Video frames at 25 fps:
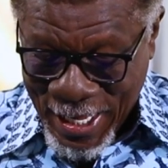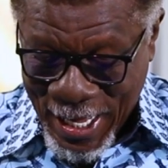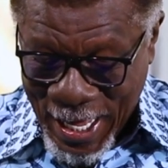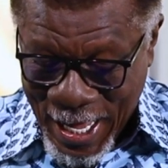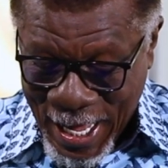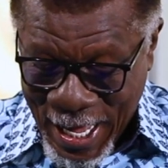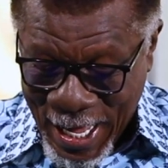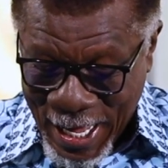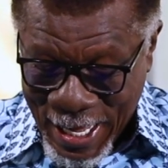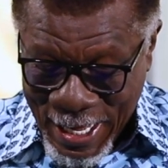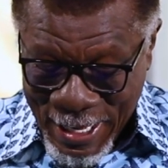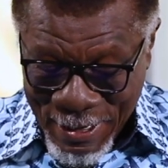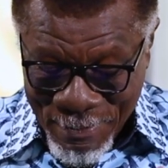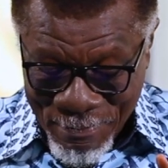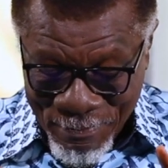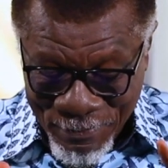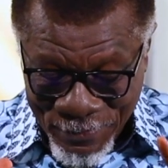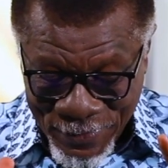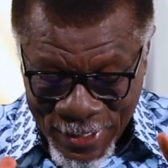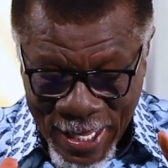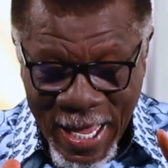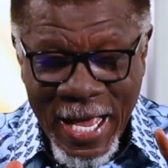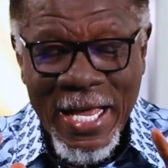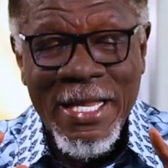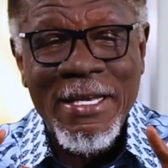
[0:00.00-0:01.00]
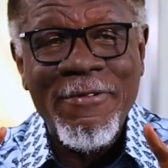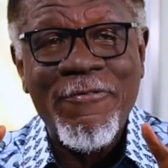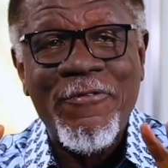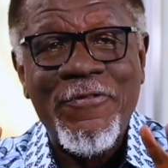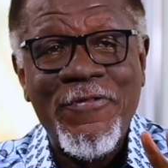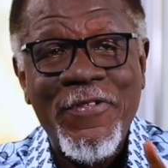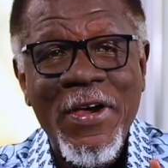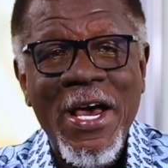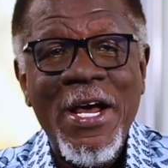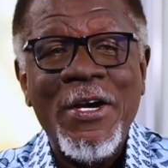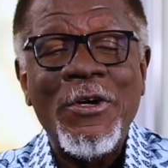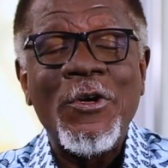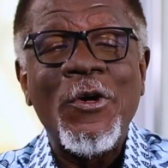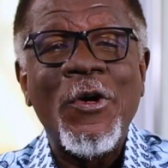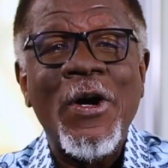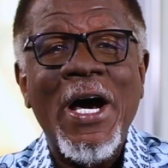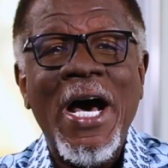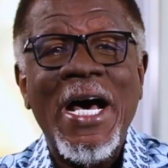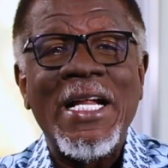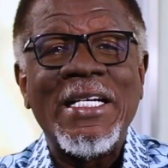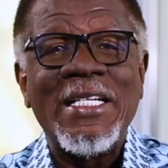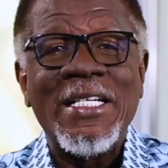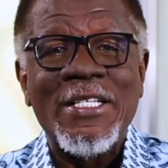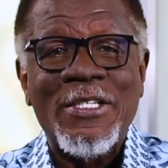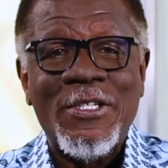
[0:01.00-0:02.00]
And Pharaoh
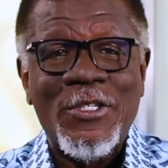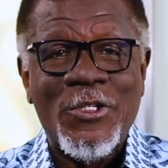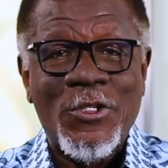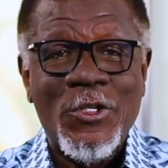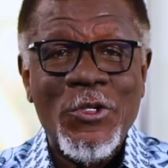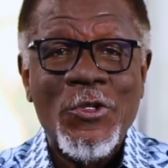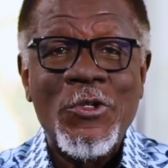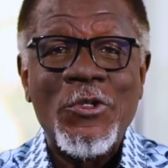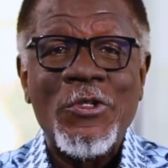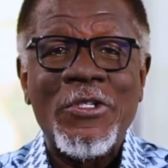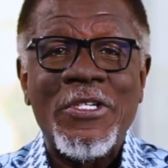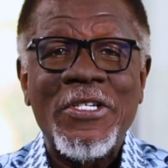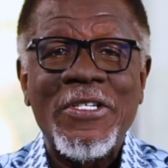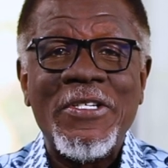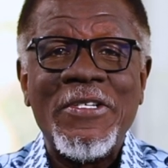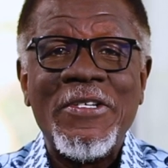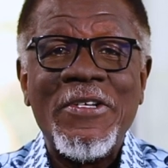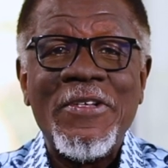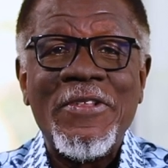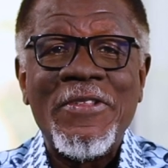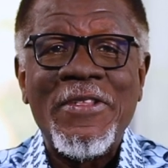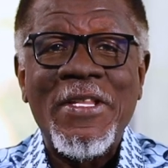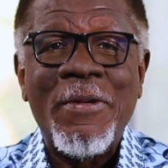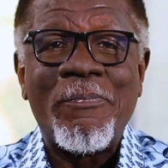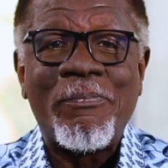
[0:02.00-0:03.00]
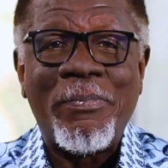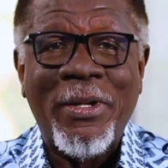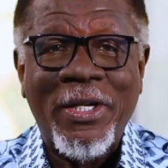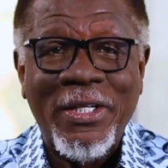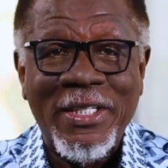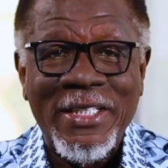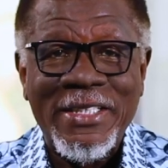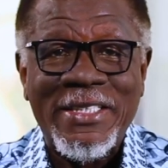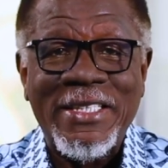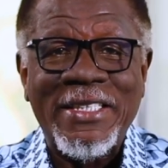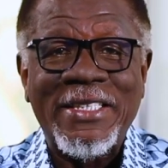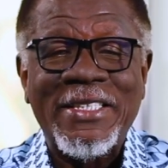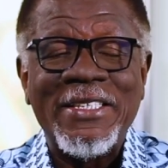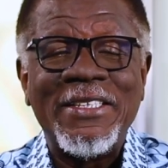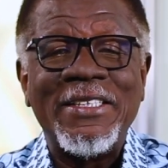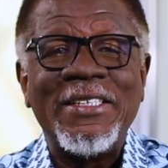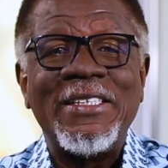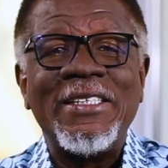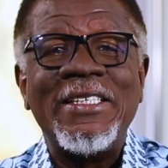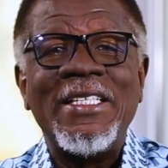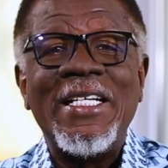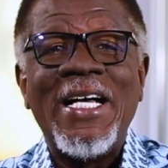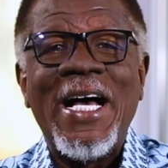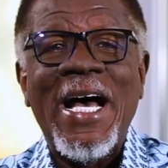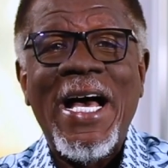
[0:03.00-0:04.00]
understood the
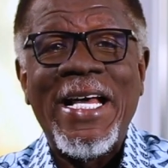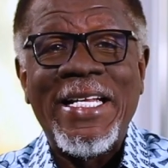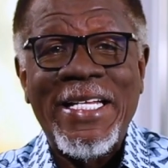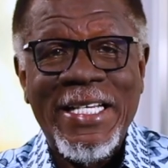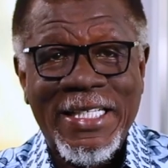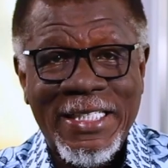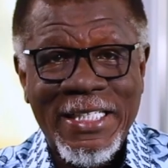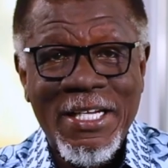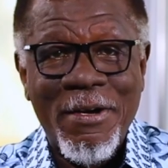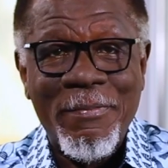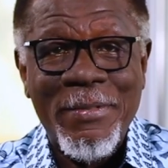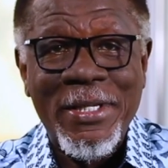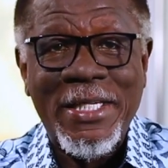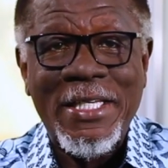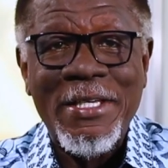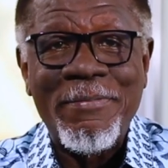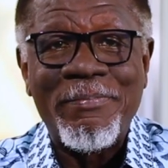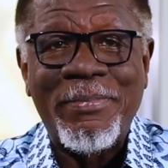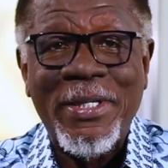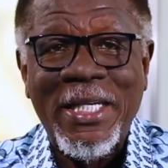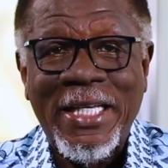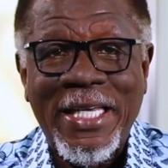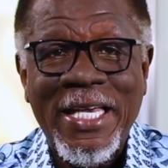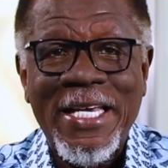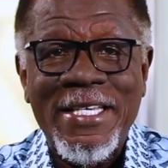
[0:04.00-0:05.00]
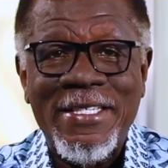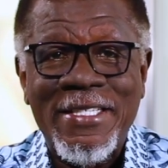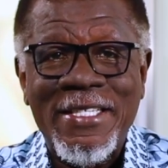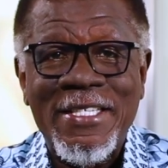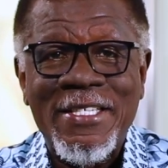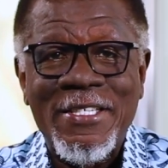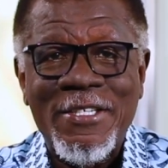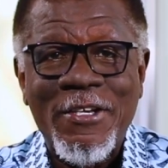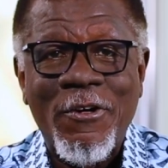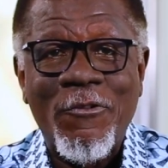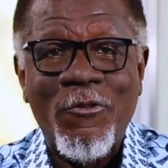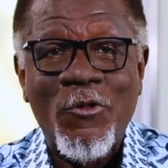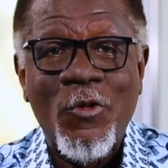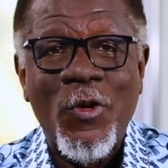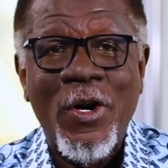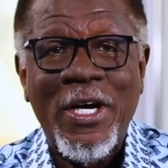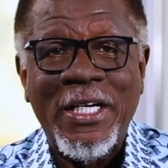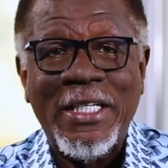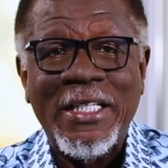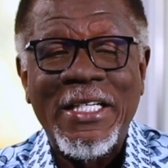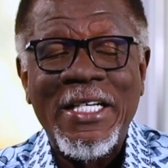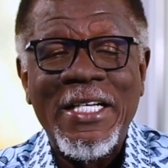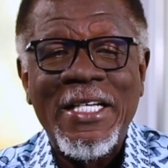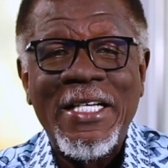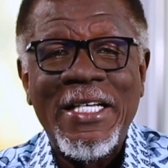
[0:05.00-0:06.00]
political and economic implications of
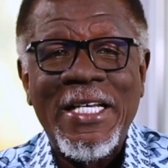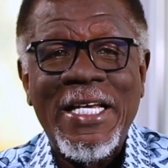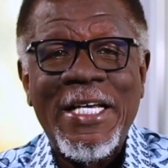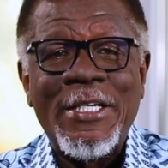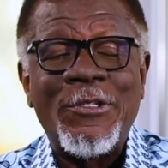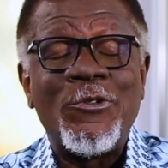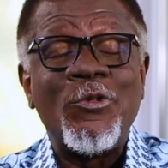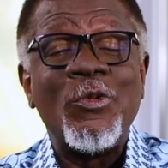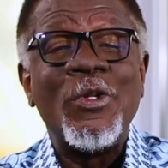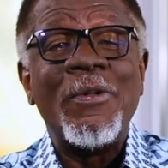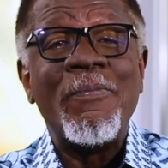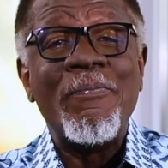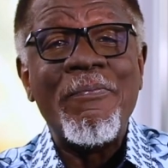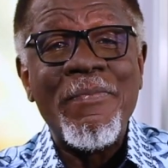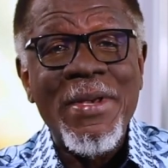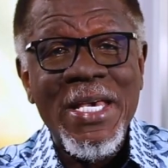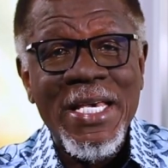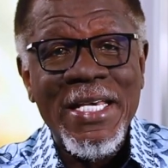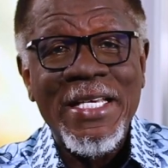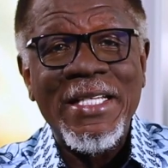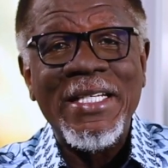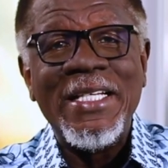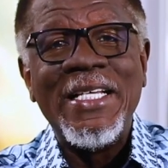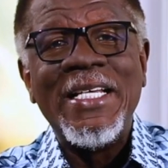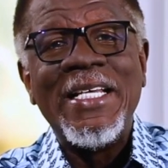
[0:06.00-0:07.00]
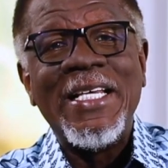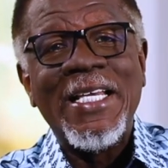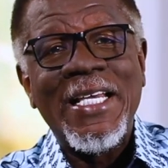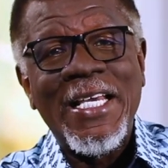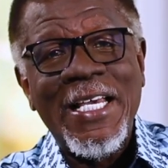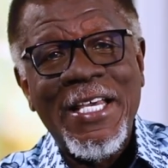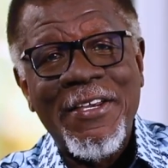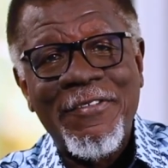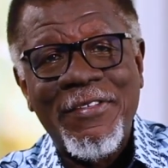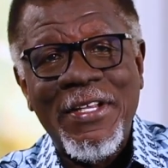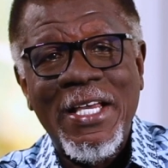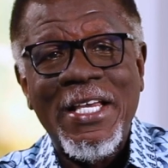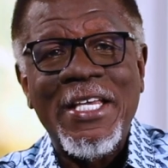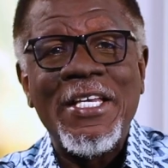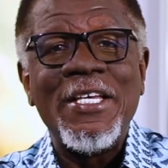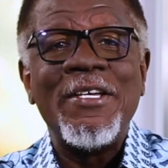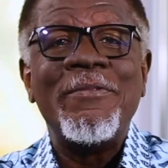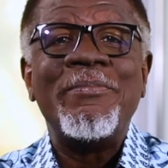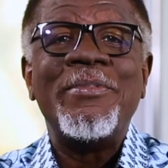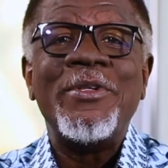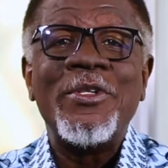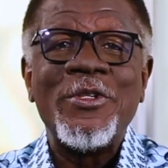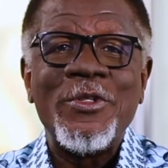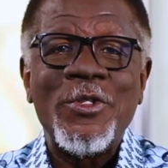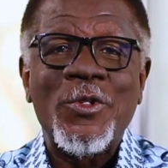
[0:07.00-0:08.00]
what it would mean if the
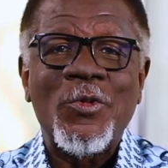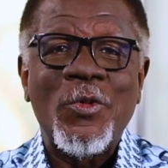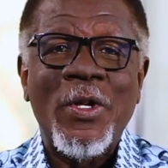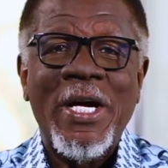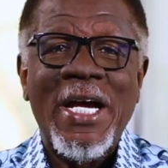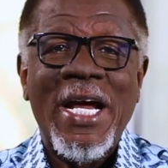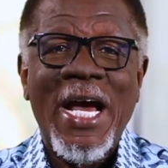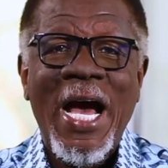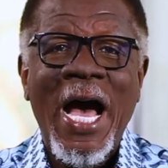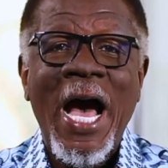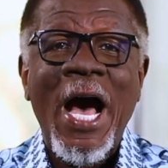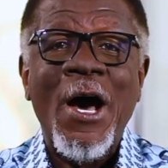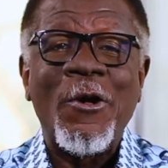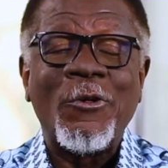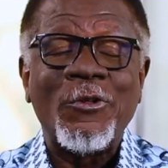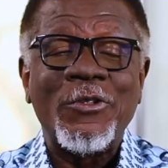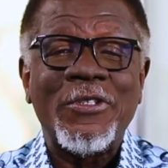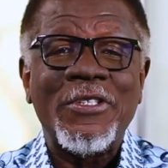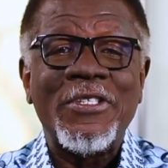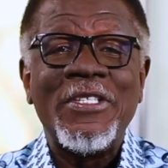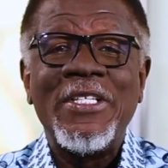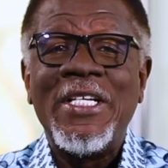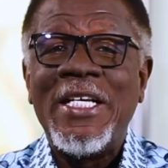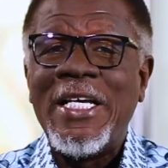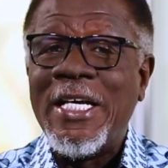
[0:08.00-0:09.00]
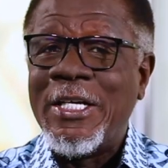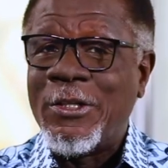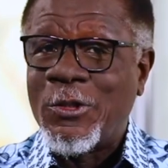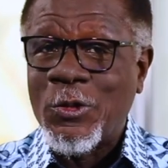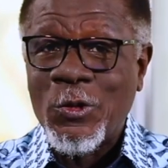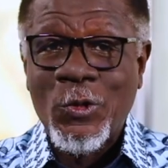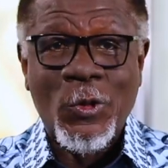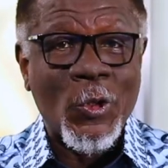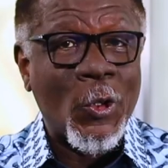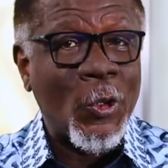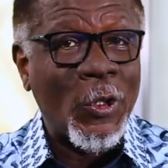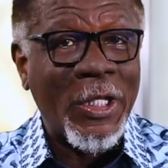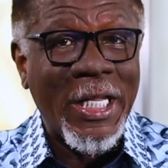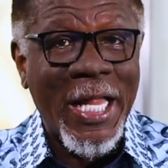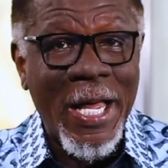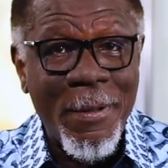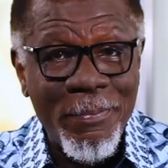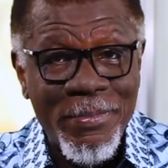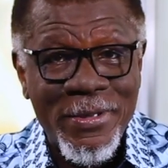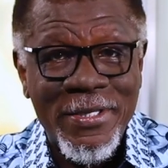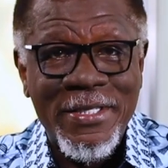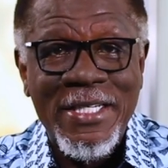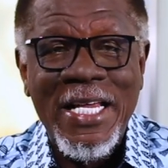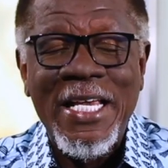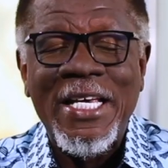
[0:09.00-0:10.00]
Hebrews were out. It will
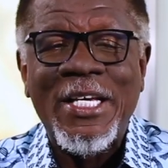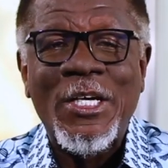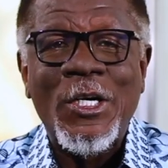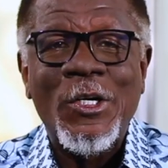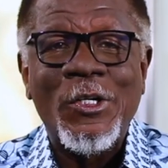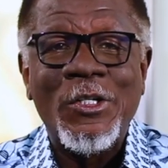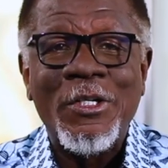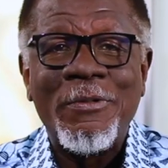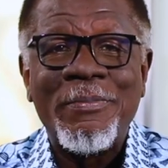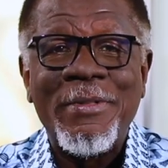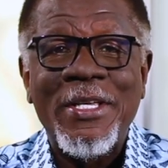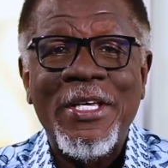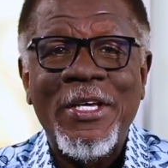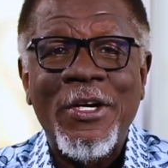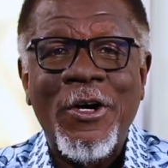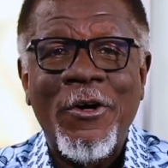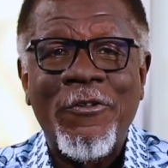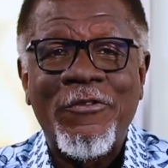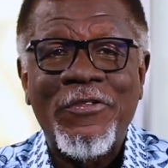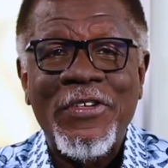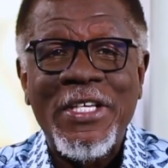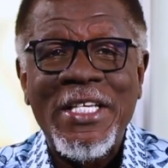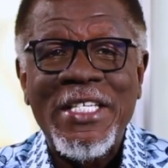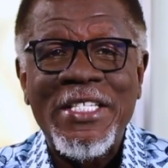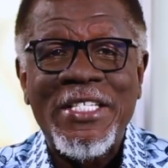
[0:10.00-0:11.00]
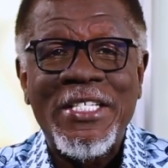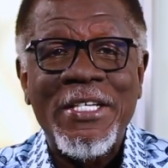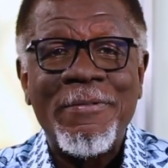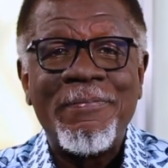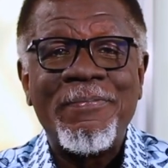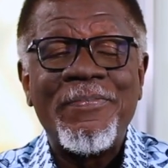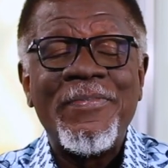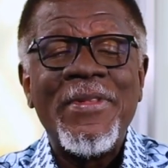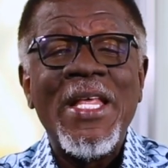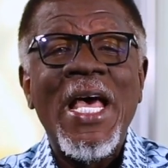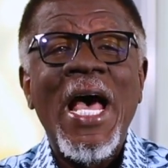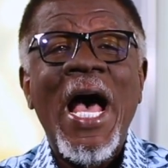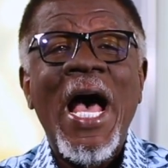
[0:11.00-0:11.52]
collapse the economy of Egypt,